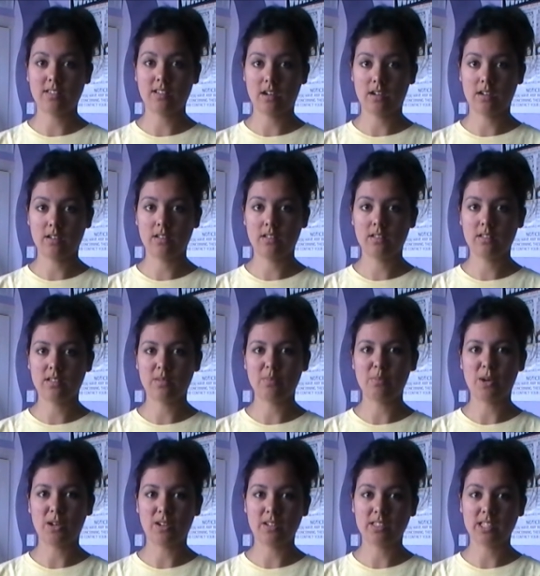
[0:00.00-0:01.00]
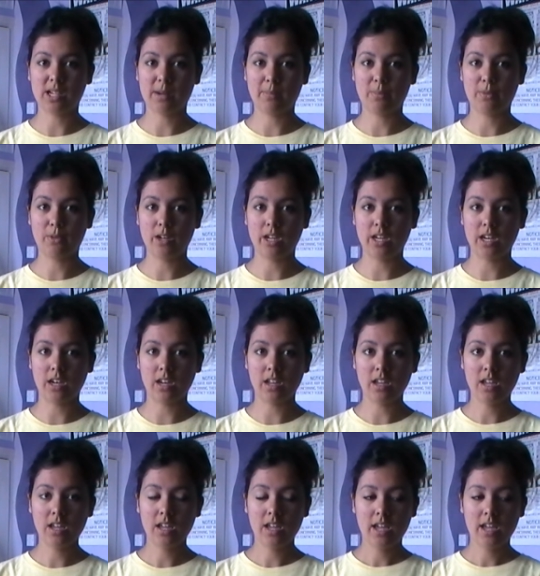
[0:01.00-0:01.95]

seconds and past that point